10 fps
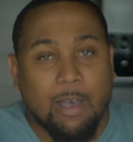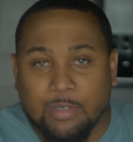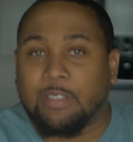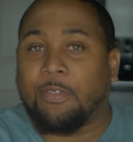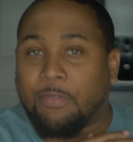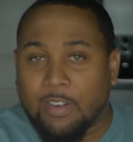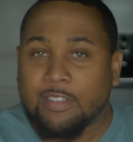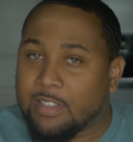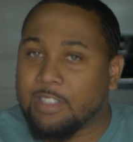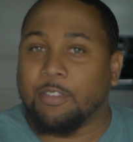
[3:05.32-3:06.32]
was the
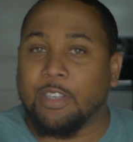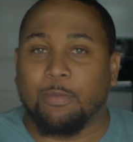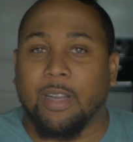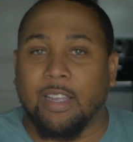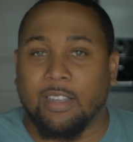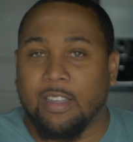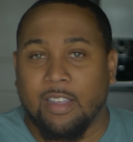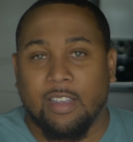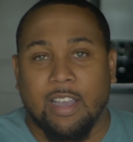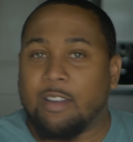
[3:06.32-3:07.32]
first silky rag.
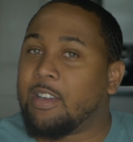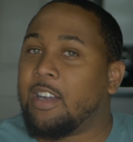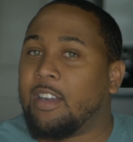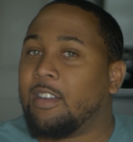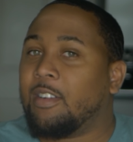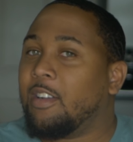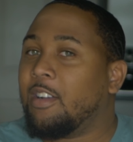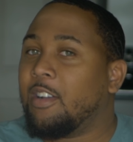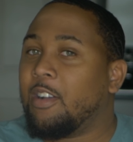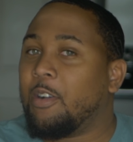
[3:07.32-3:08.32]
I don't care
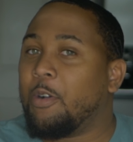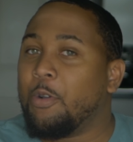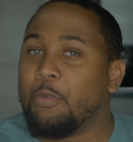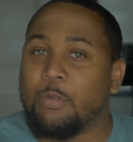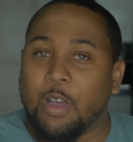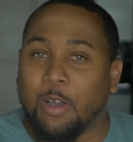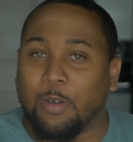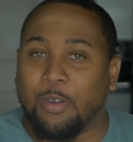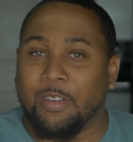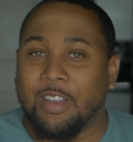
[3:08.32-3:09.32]
who you
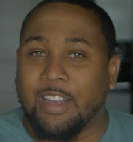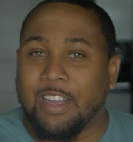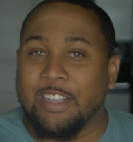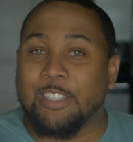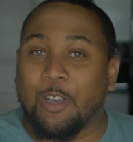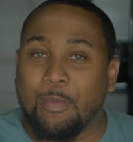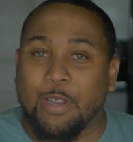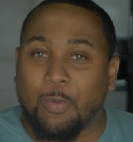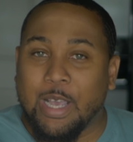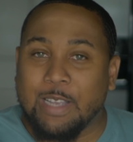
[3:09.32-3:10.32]
know, So Many
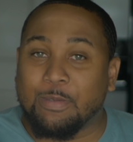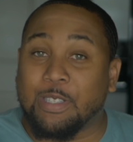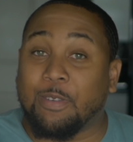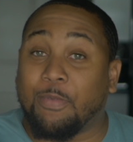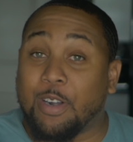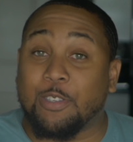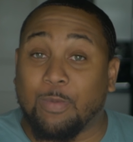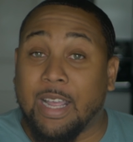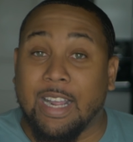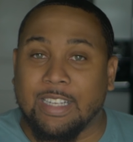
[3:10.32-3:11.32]
Waves was the first
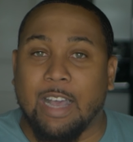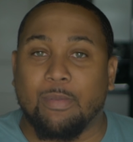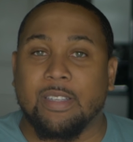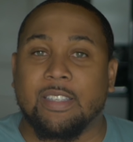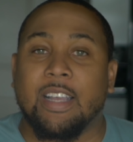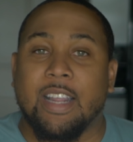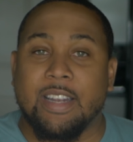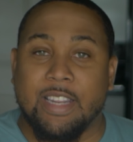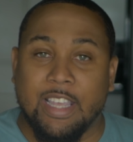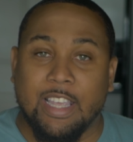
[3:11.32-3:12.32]
rag that was
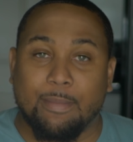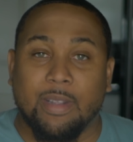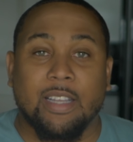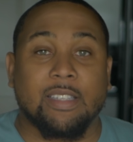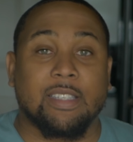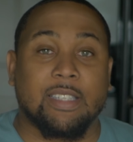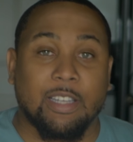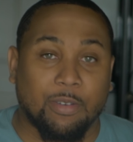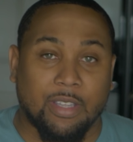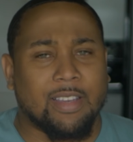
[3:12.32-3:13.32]
deemed
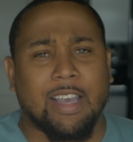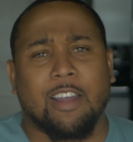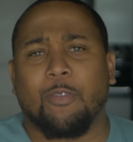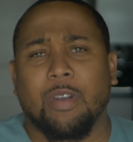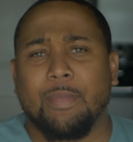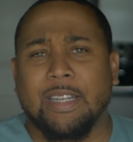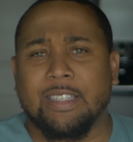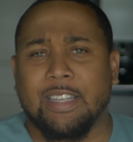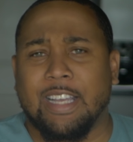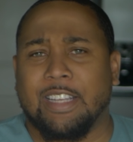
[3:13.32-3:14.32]
silky. Now, I don't want to make
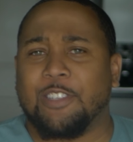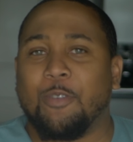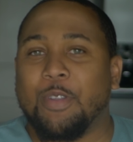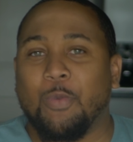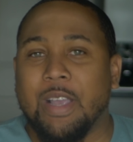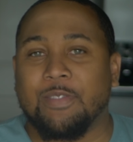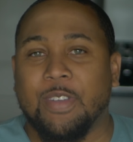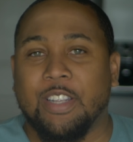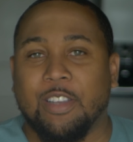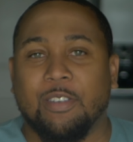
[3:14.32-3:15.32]
this like a So Many Waves
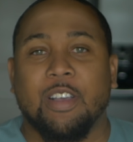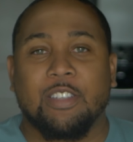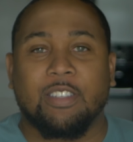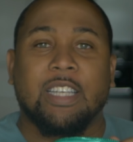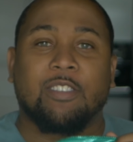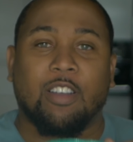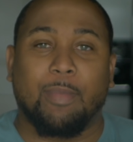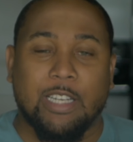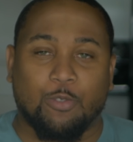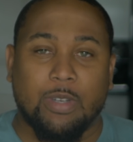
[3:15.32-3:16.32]
video, so let's talk
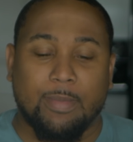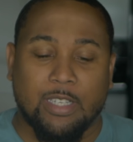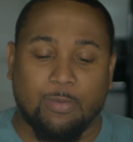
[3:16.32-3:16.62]
about this Remix